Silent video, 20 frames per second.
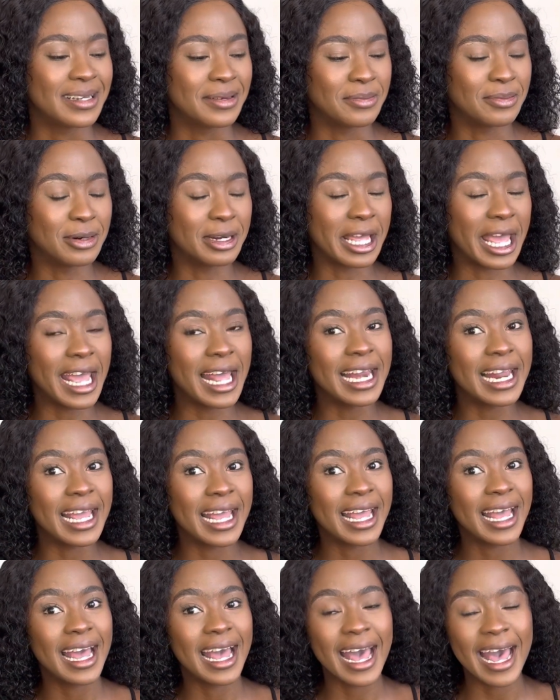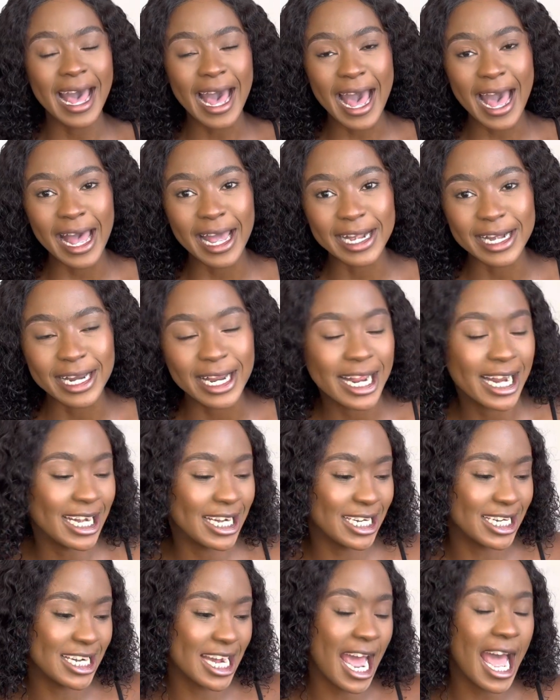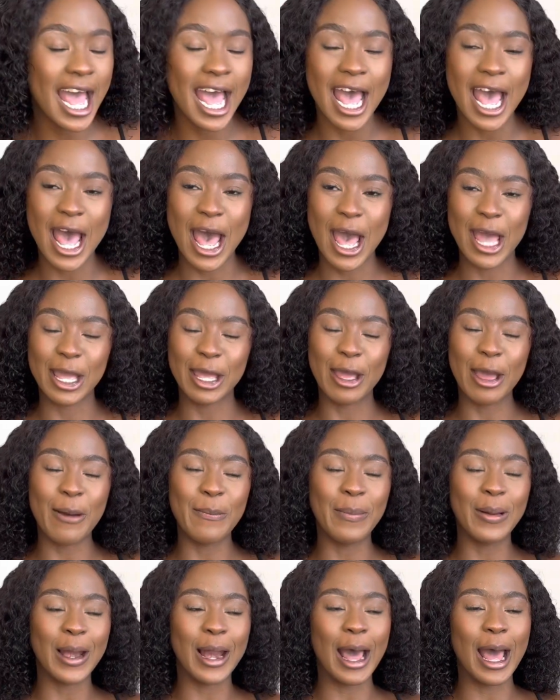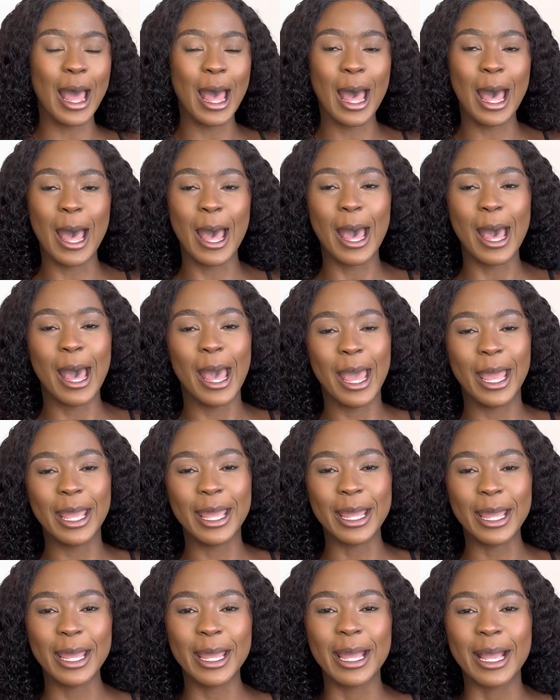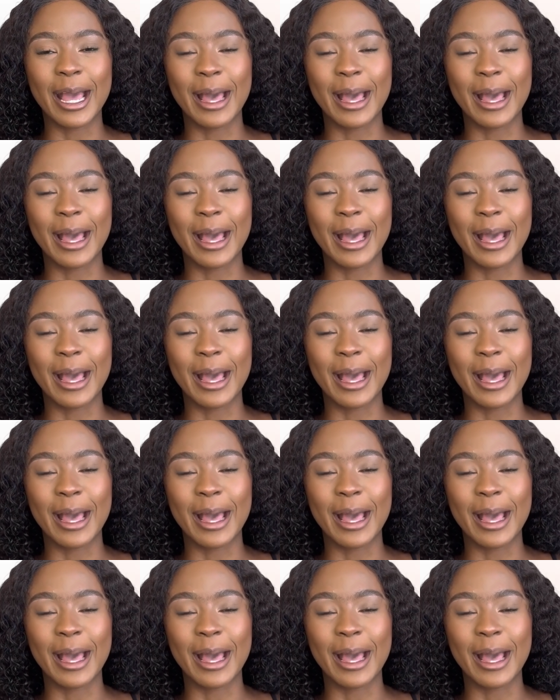Mogele. Are na agi apply.